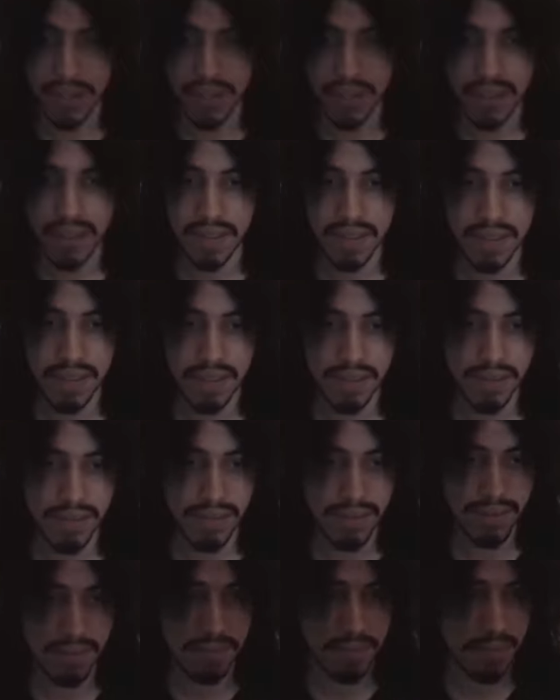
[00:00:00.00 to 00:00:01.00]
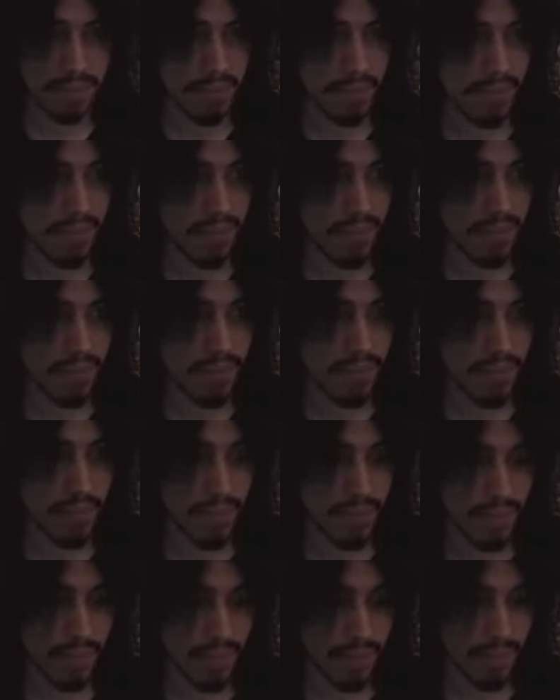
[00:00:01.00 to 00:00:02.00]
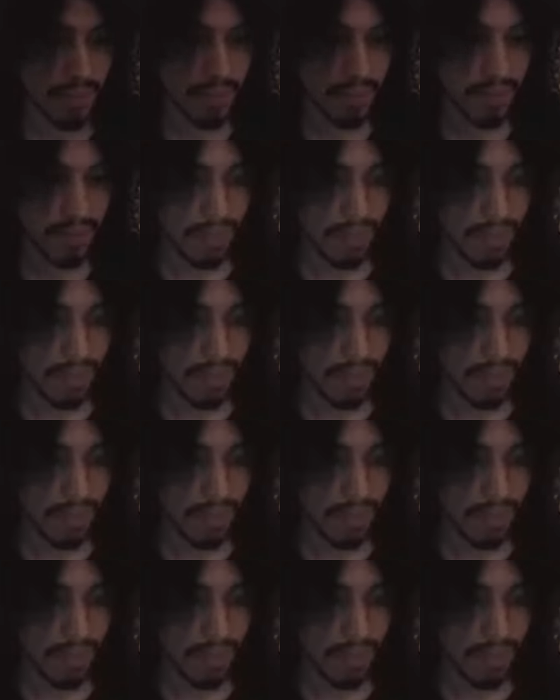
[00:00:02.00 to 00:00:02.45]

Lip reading: Nothing is said.